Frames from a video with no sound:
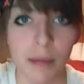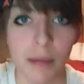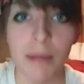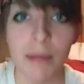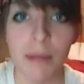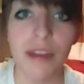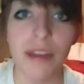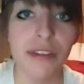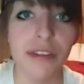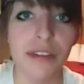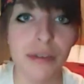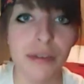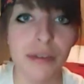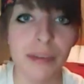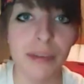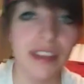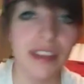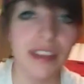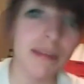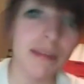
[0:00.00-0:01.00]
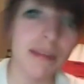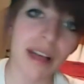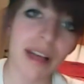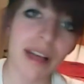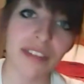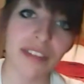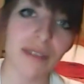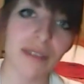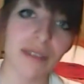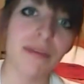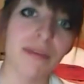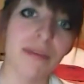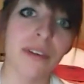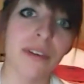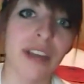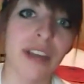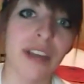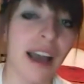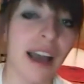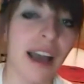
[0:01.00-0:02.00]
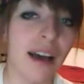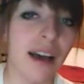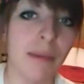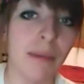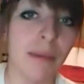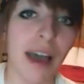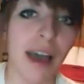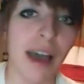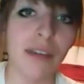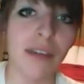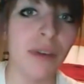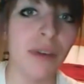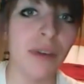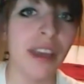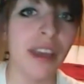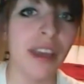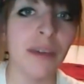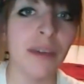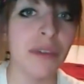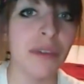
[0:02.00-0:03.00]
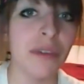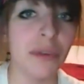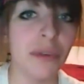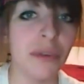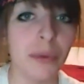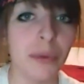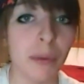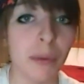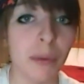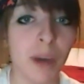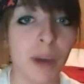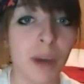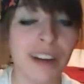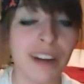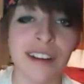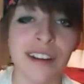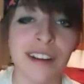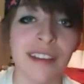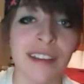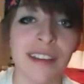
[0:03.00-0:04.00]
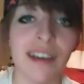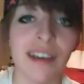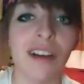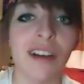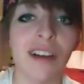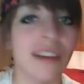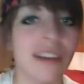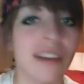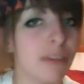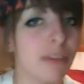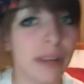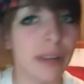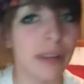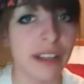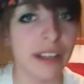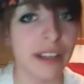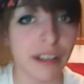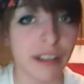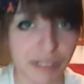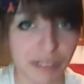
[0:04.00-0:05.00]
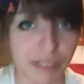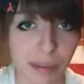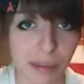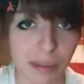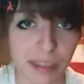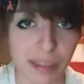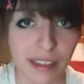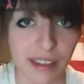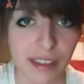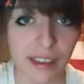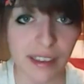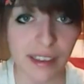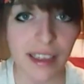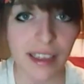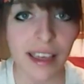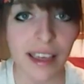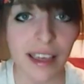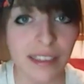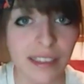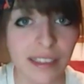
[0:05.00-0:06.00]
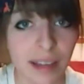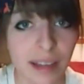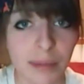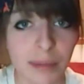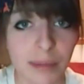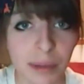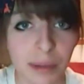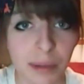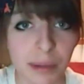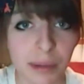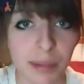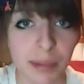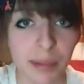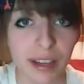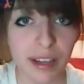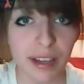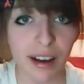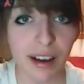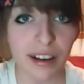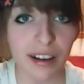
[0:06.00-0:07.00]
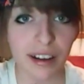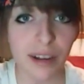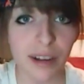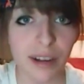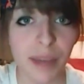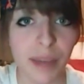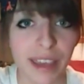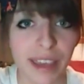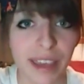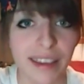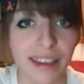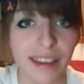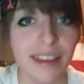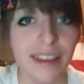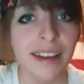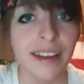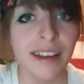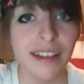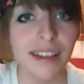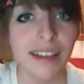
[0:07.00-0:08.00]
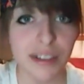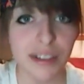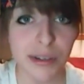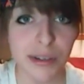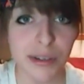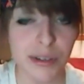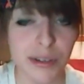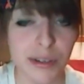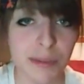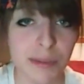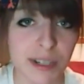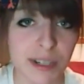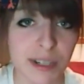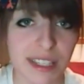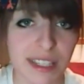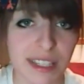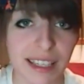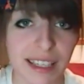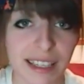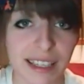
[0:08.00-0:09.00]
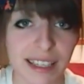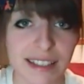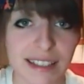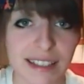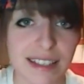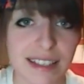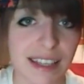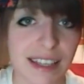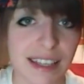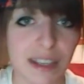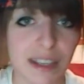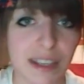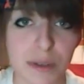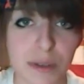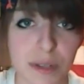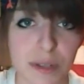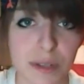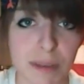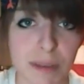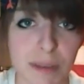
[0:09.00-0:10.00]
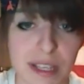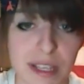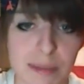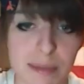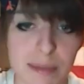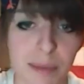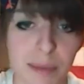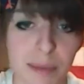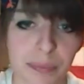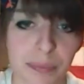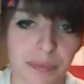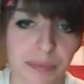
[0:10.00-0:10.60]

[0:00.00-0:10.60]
My mother threw me in the bathtub, filled it up halfway with lukewarm water, and then called everybody in our family and let them know we'd be on our way to Children's Mercy in Kansas City as soon as possible.